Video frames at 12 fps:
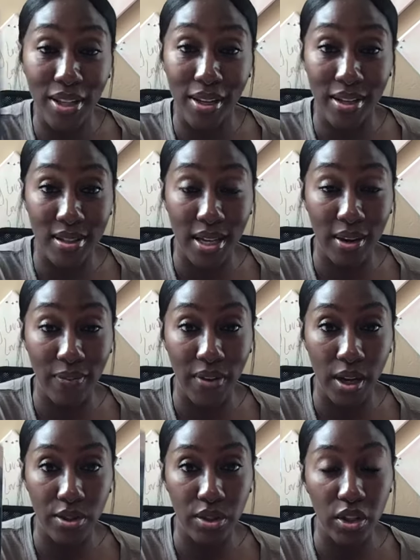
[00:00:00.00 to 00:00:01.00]
the other side of
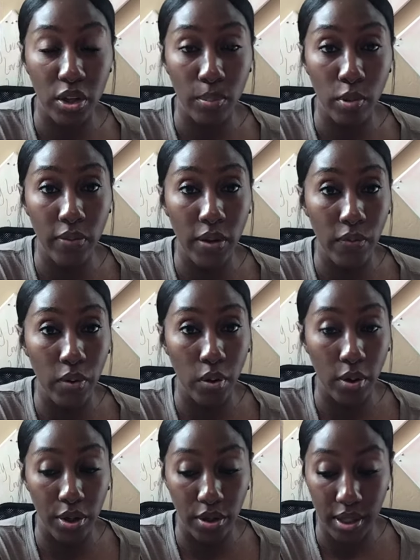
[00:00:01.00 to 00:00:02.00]
fear. So you're moving
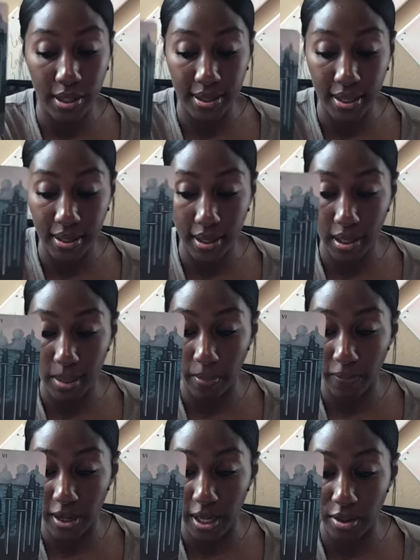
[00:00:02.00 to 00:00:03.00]
forward. You're going to take that leap
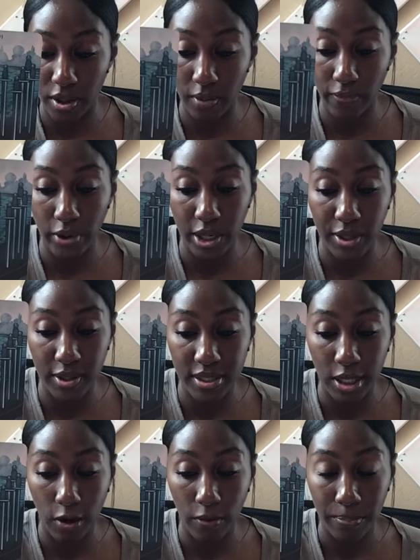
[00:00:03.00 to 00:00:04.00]
of faith. You're freeing
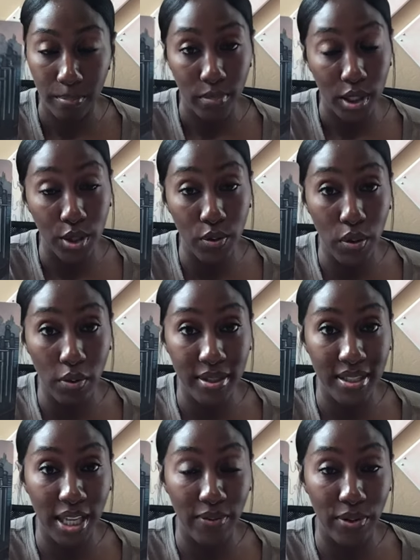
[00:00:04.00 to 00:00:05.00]
yourself. You know
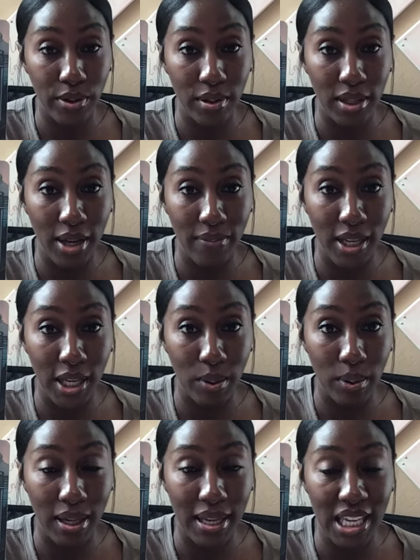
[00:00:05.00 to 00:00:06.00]
it's safe for you to love again,
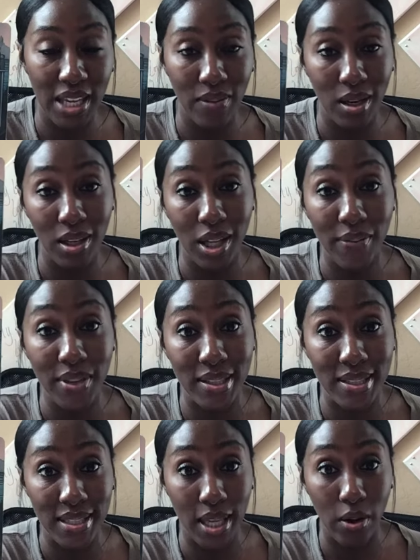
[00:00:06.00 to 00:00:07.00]
okay? Even love
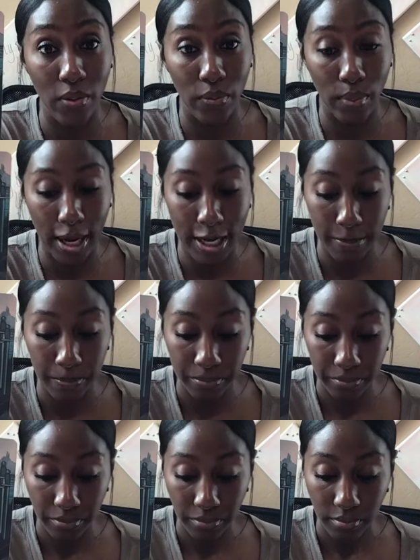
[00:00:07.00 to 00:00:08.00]
yourself, right?
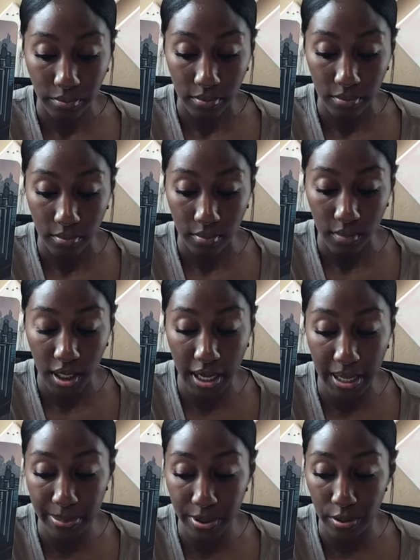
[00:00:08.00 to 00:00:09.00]

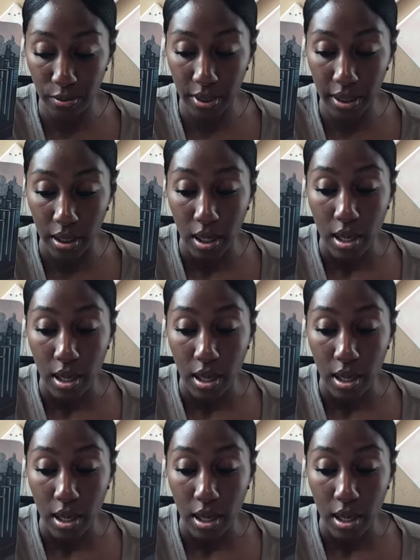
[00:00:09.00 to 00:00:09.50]
Absolutely.